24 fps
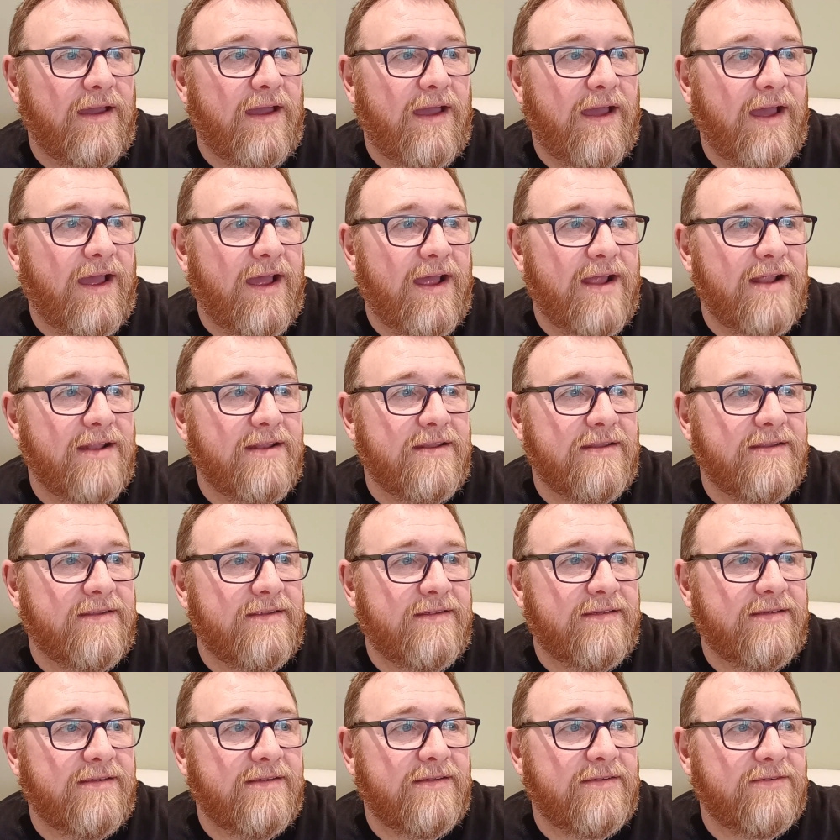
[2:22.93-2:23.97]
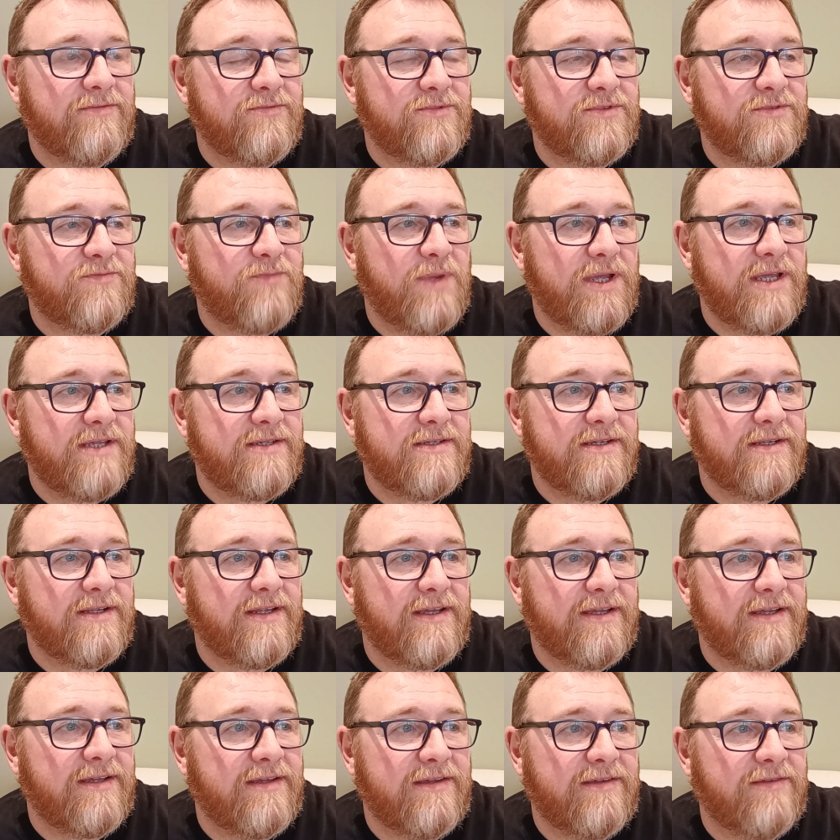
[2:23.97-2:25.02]
And it was
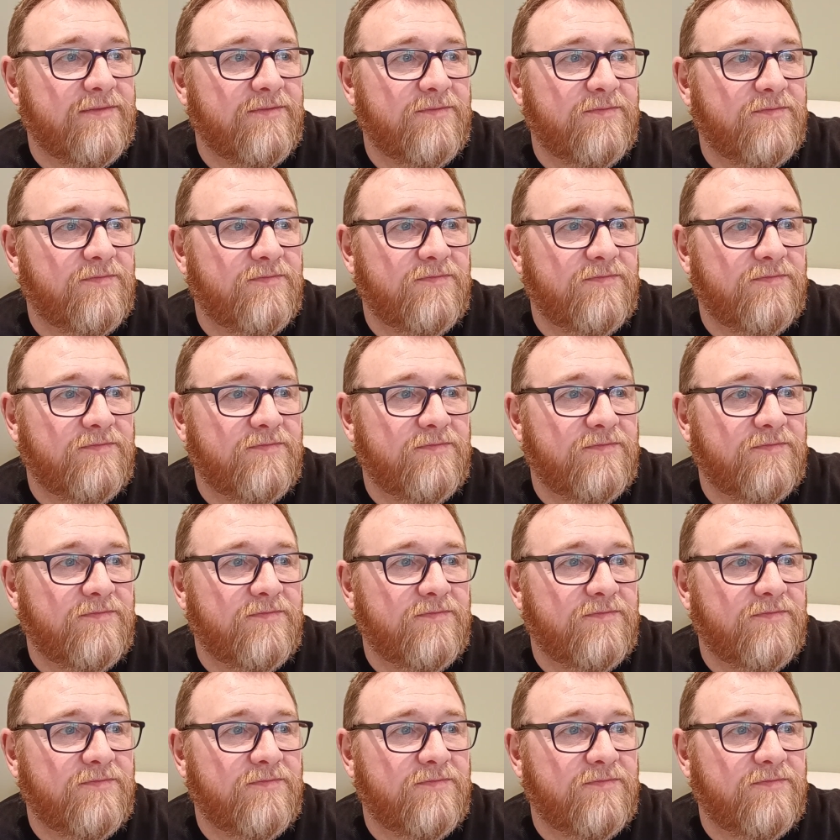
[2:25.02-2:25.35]
basically,